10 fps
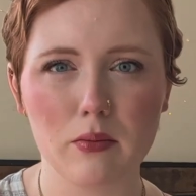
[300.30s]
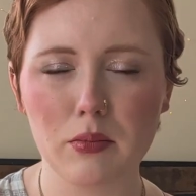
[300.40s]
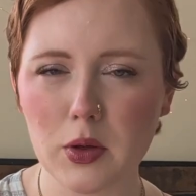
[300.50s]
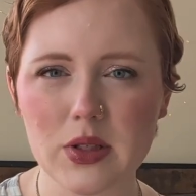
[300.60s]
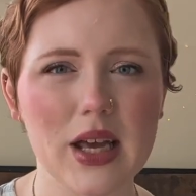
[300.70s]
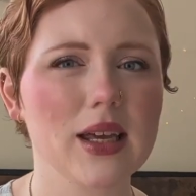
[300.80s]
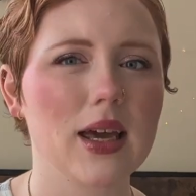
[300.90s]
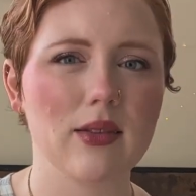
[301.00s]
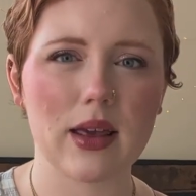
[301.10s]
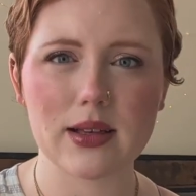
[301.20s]
music
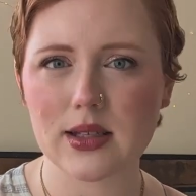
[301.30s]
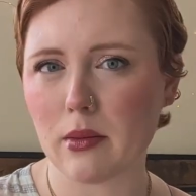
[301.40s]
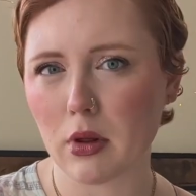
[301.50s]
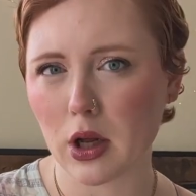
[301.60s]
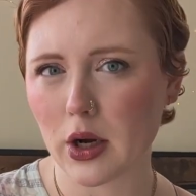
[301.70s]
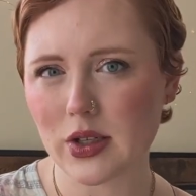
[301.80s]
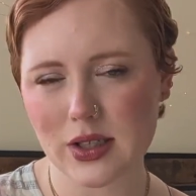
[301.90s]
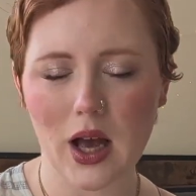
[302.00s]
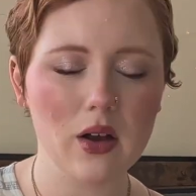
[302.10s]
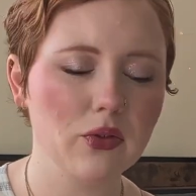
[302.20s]
and like similar
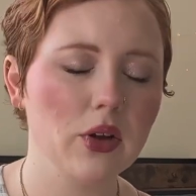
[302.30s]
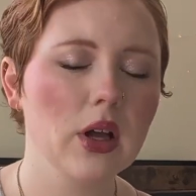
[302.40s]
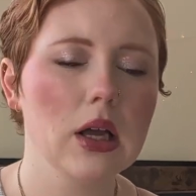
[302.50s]
stuff.